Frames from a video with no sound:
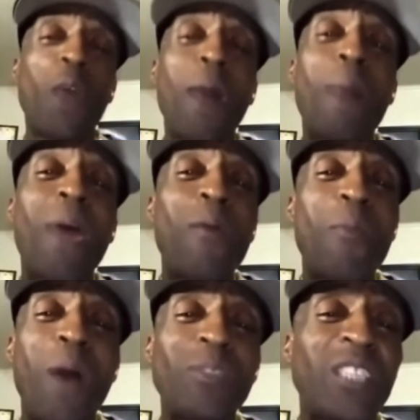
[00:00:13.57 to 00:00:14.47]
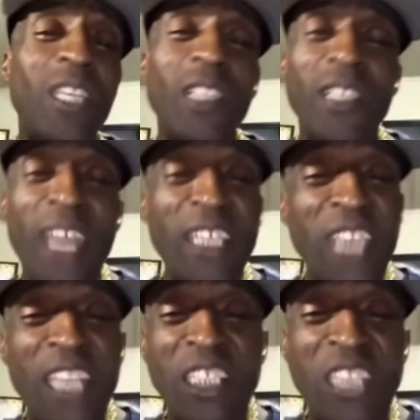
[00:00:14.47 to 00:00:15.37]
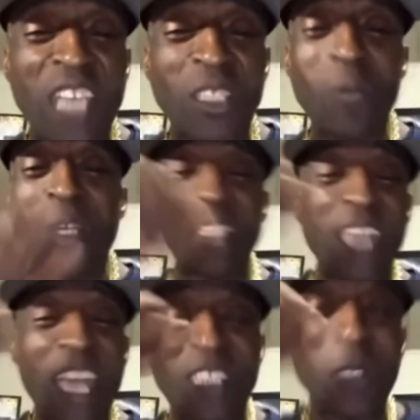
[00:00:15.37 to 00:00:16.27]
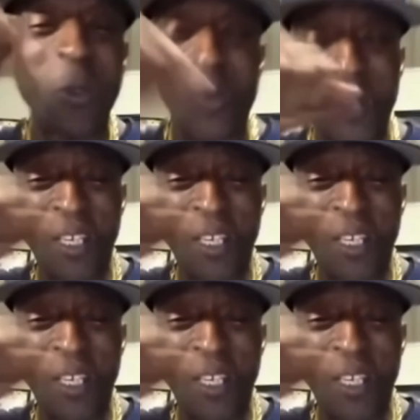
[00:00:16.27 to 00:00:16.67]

heard my baby mama said the other day she had to chase them niggas down. She